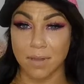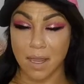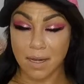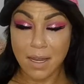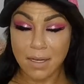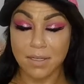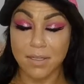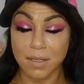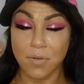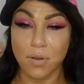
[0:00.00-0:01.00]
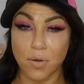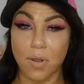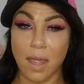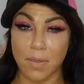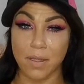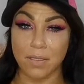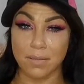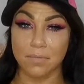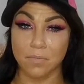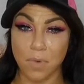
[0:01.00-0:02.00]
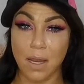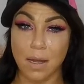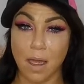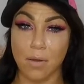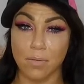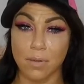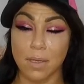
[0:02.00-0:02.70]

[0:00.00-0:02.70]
I need you to go get this right now.